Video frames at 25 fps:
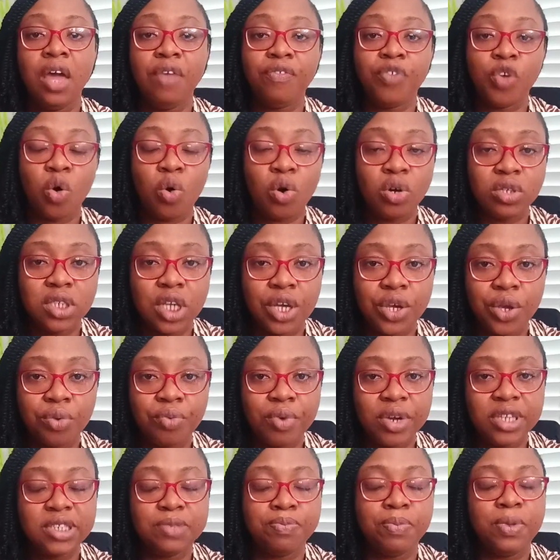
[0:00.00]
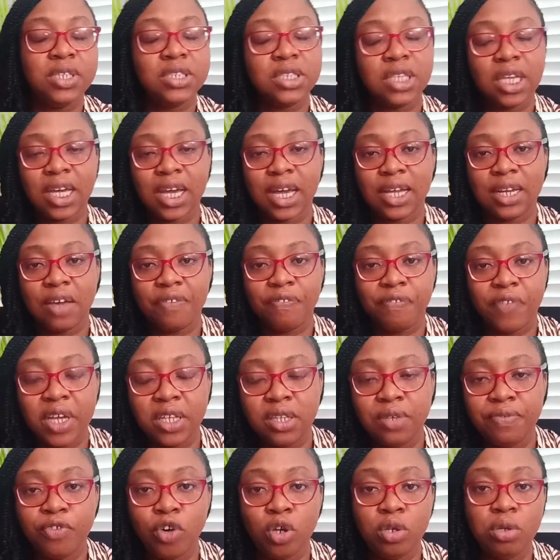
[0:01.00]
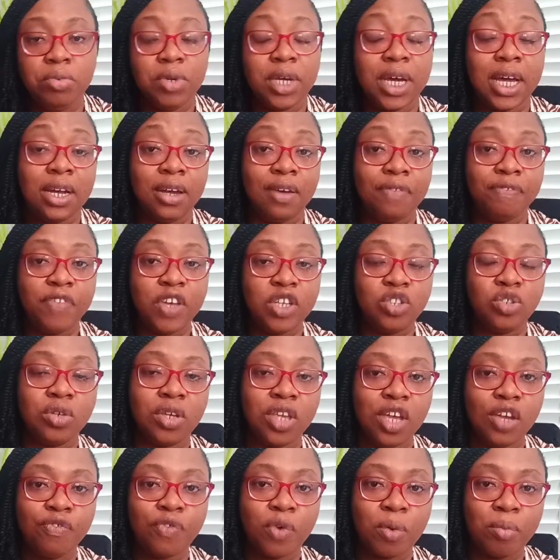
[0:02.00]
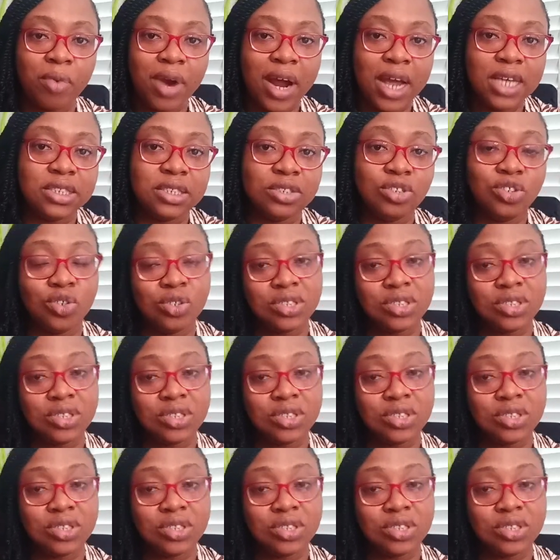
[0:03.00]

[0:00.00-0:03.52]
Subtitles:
If you alter your recipes, it can affect the volume, it can affect your cake from rising.